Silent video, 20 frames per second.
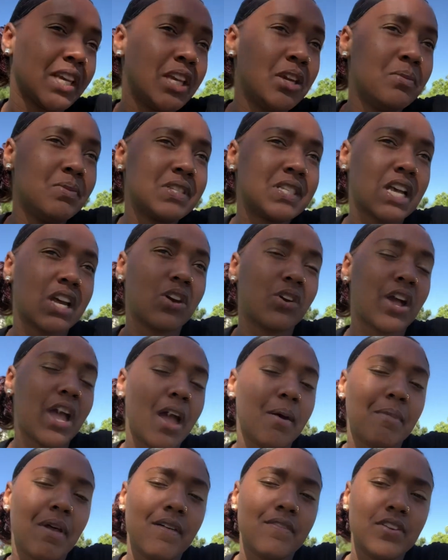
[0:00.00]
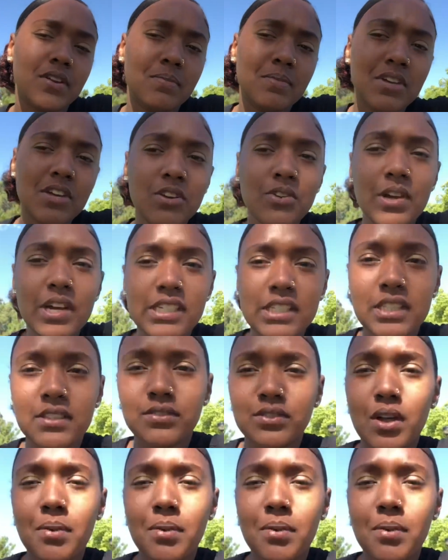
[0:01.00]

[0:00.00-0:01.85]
he was like, okay, I'm not gonna be aggressive.